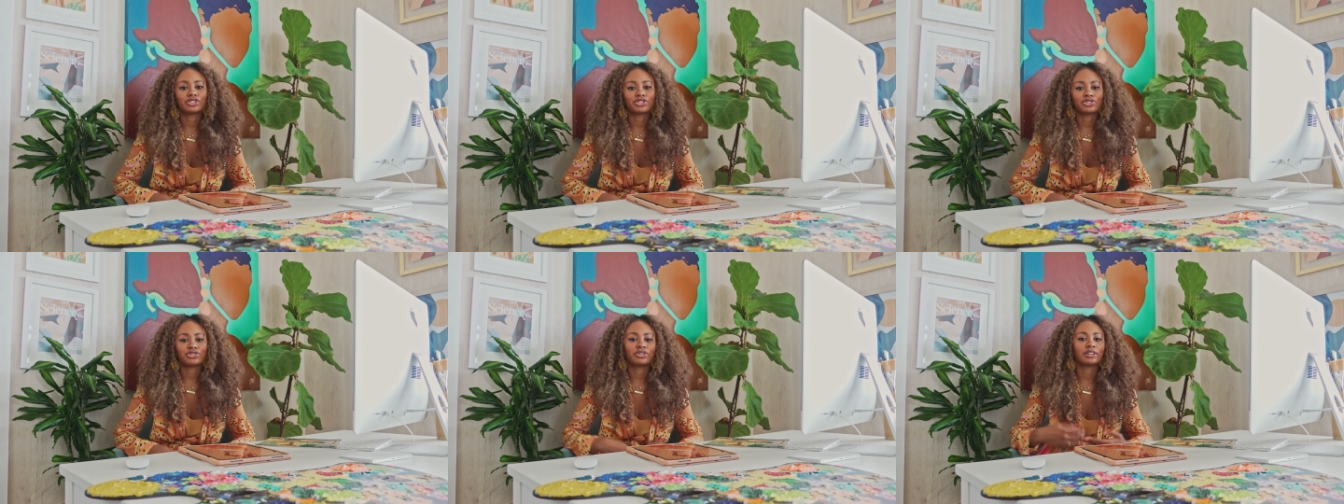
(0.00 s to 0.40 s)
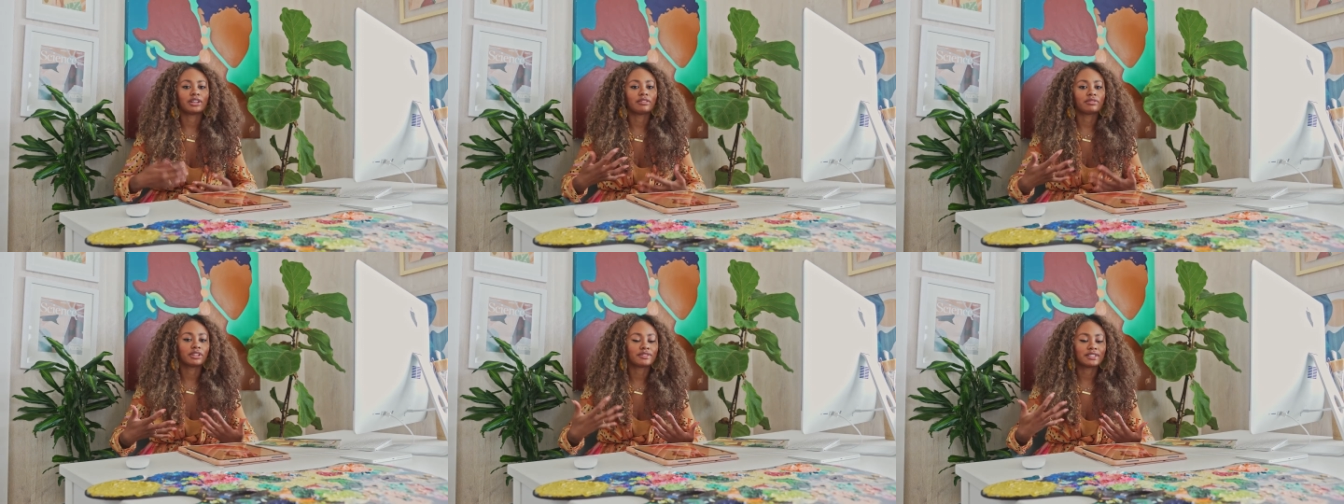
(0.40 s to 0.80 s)
a certain
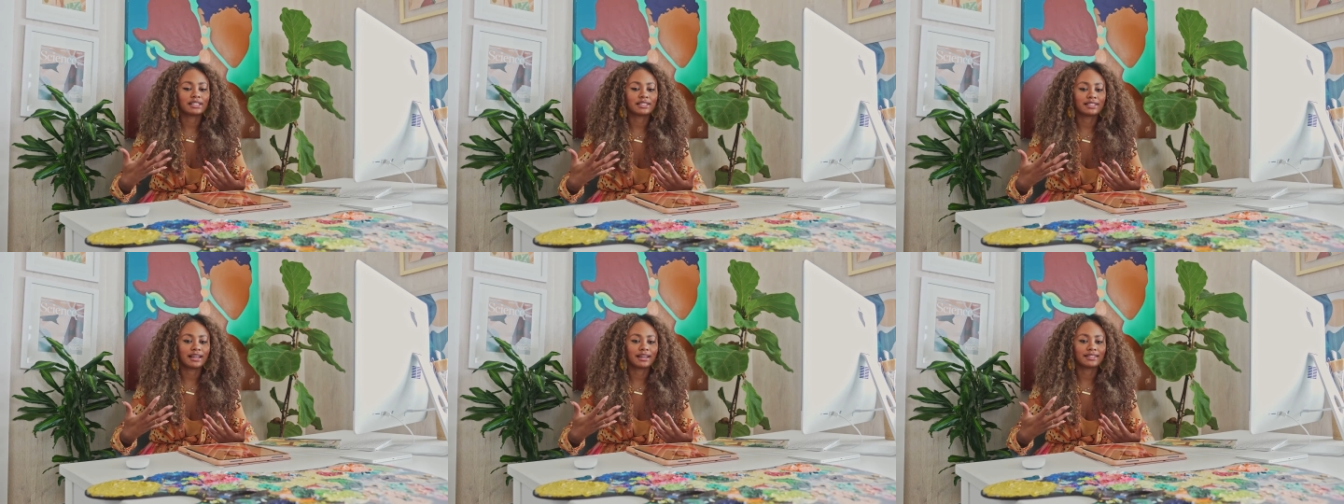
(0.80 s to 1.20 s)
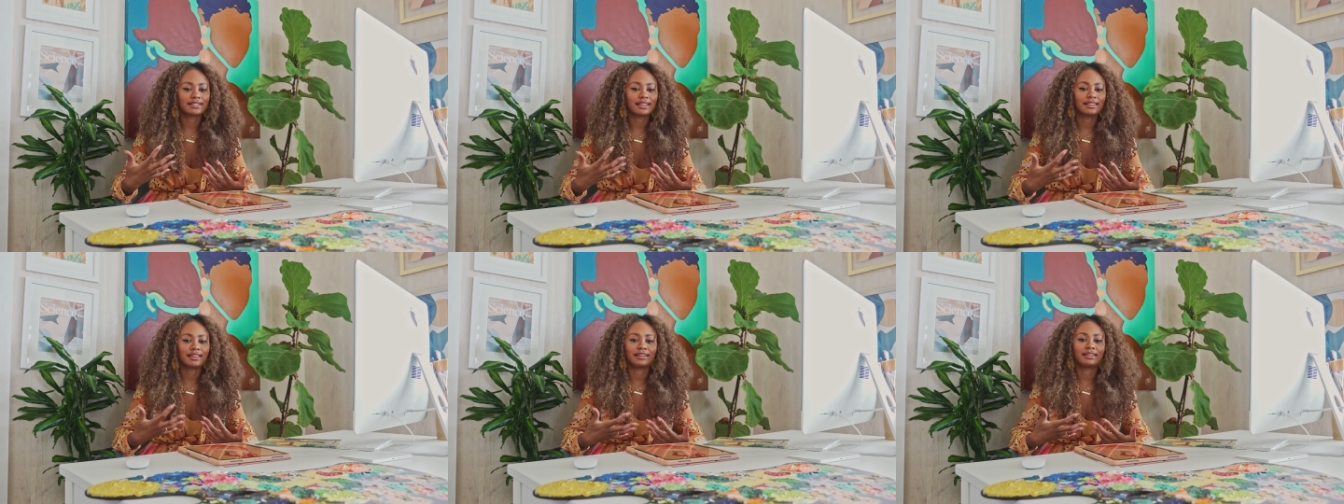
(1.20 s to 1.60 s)
level of
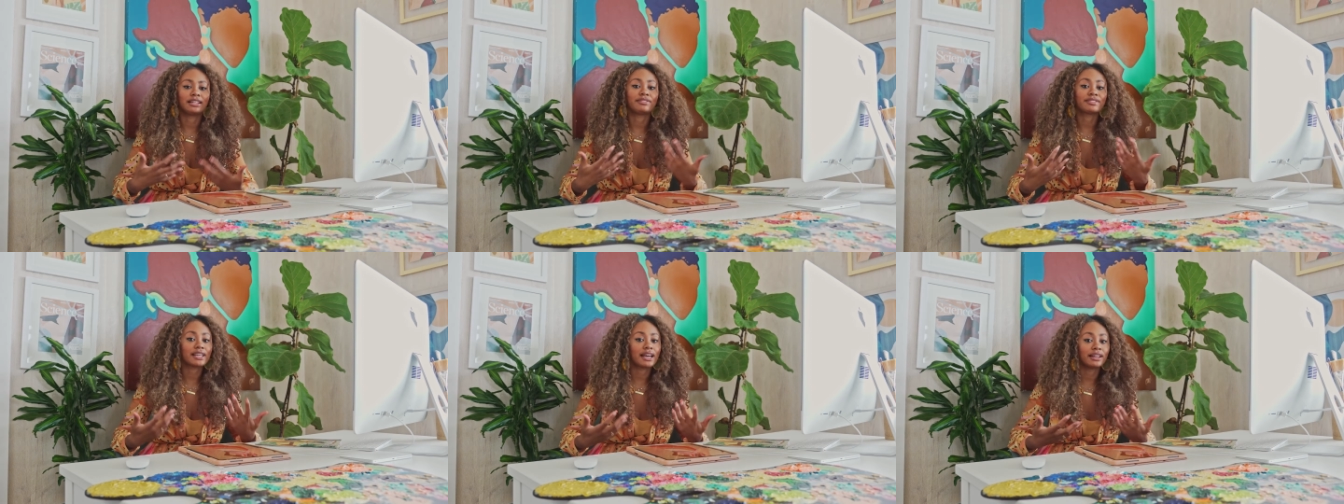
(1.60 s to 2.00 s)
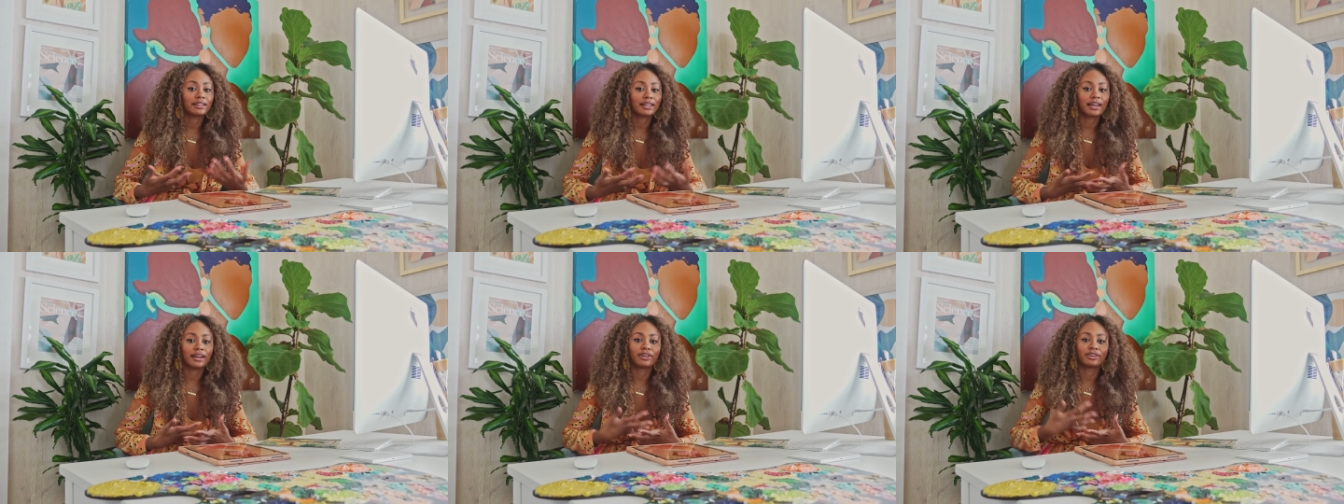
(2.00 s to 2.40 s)
success and then leave to
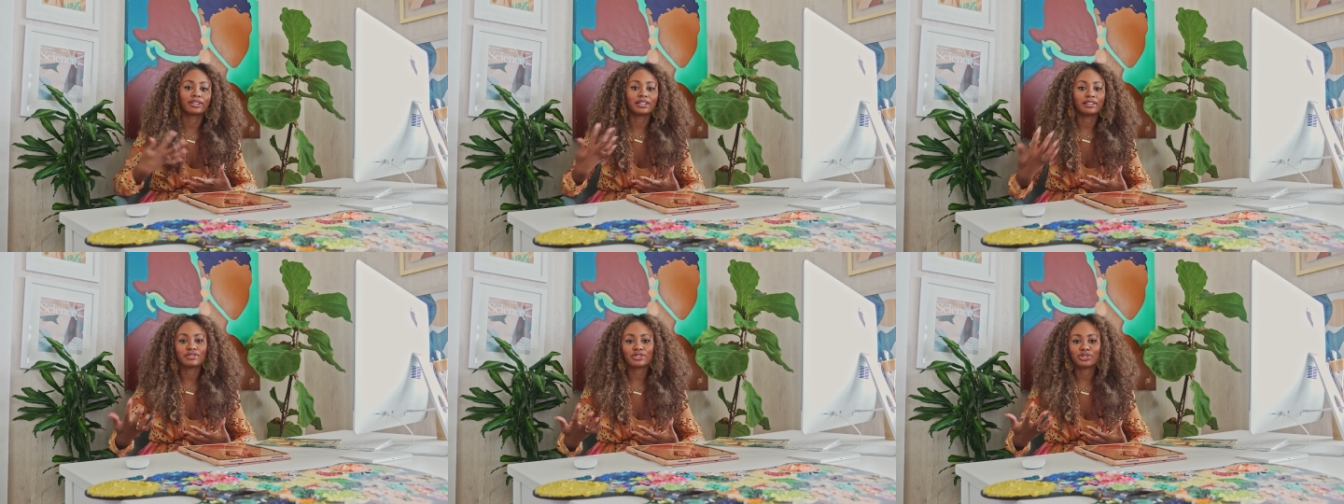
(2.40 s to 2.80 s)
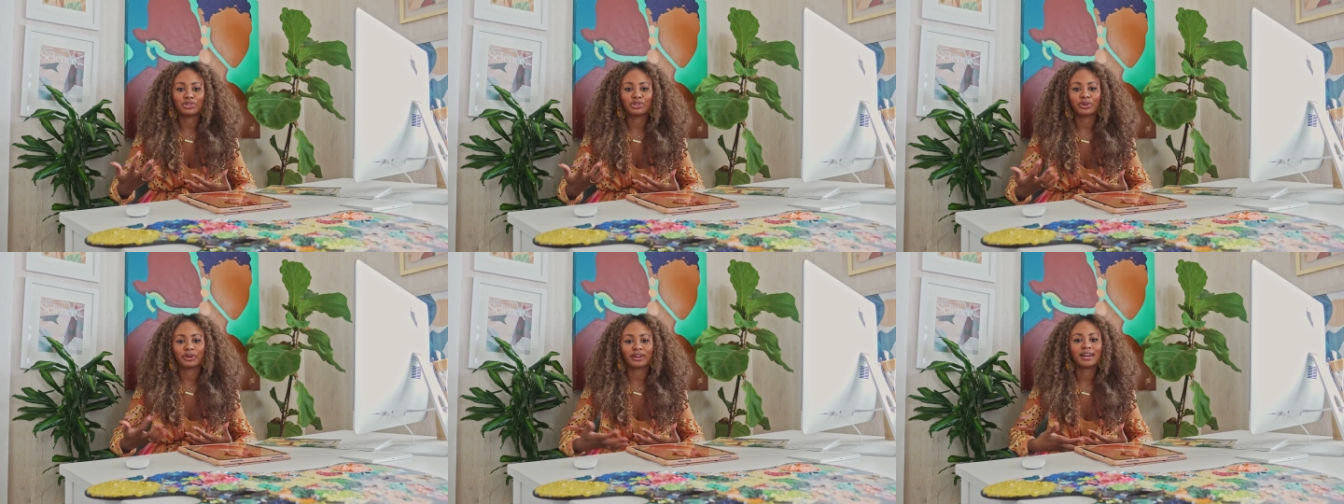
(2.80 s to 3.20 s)
LA or leave to
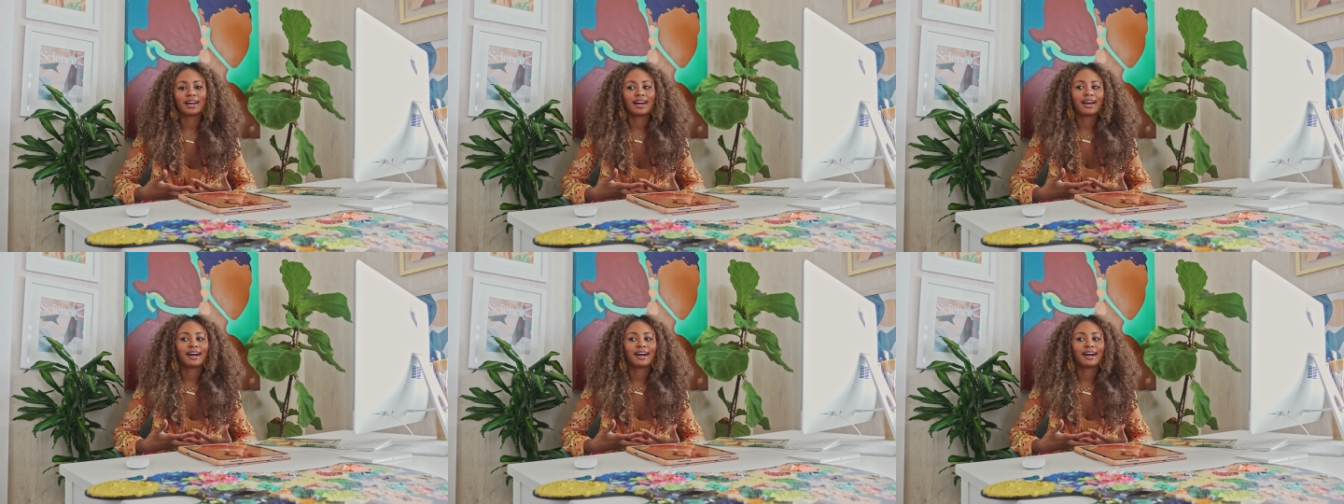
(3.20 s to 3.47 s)
New York.